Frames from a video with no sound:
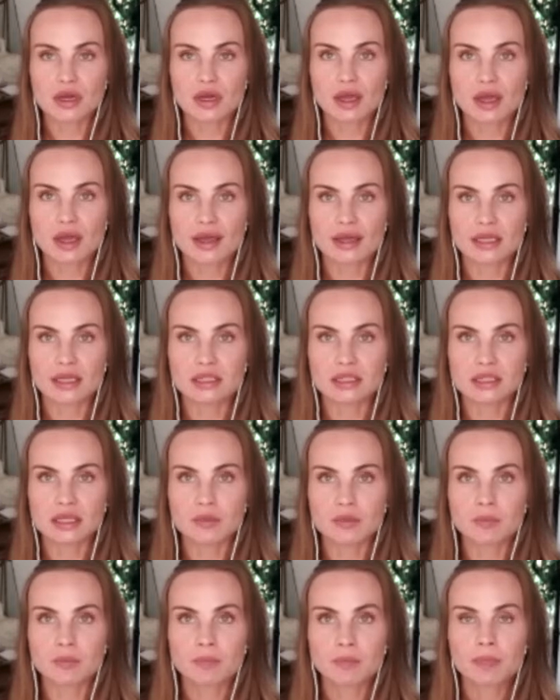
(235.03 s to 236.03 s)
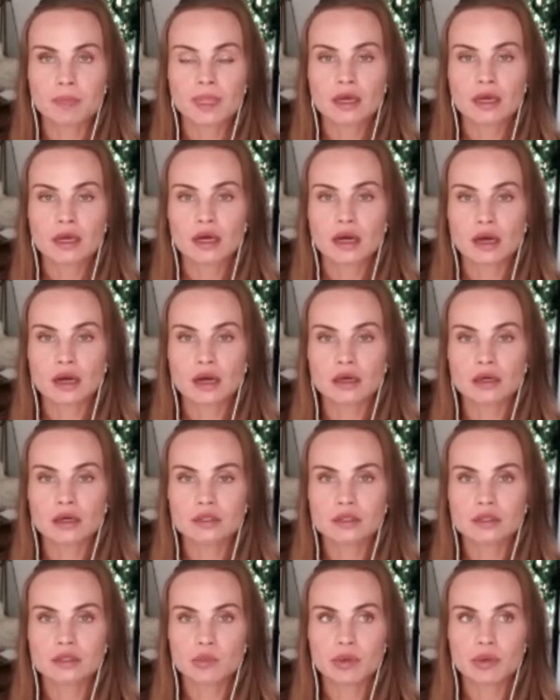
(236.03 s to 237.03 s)
And
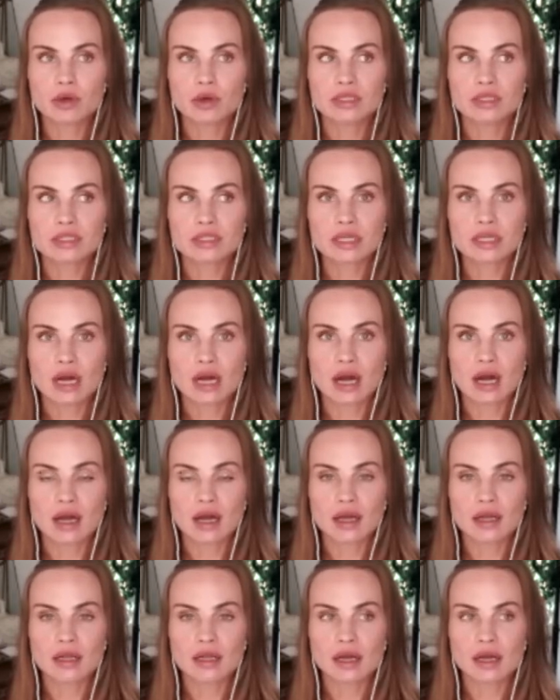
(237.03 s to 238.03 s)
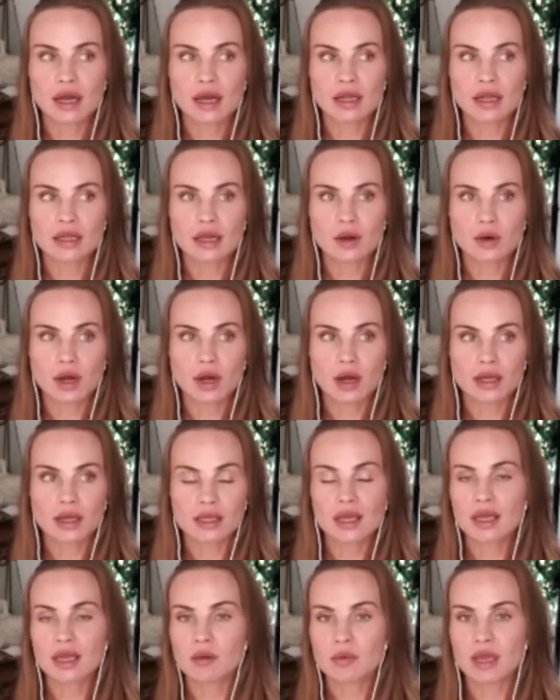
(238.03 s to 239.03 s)
to be honest, I
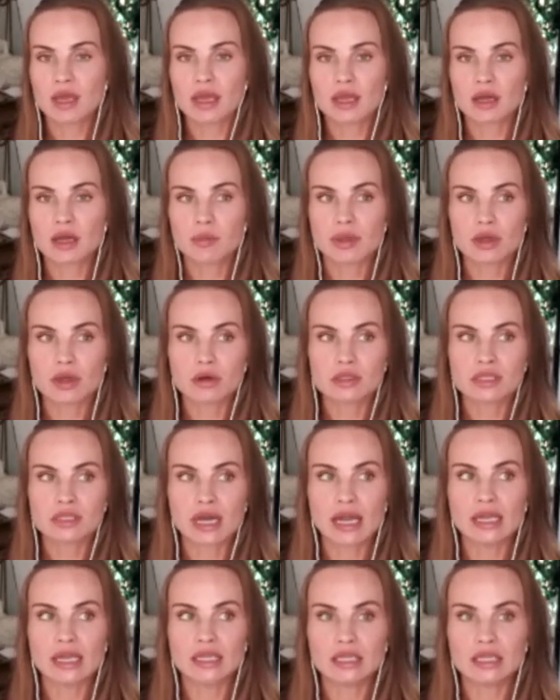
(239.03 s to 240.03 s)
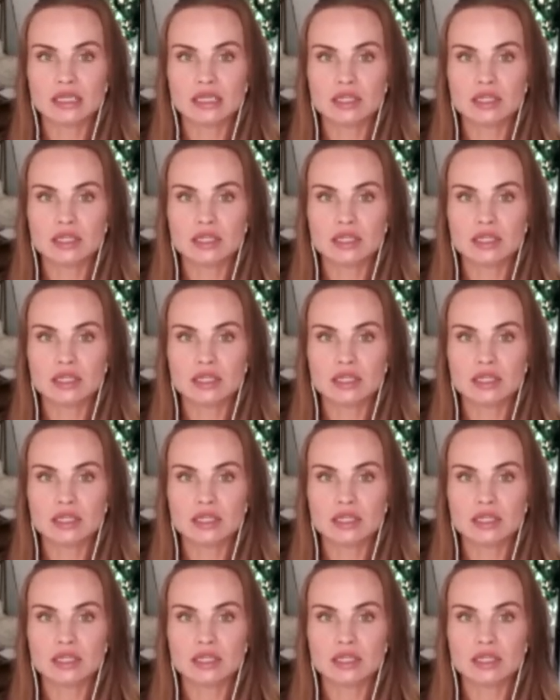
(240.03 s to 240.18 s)
came here because I needed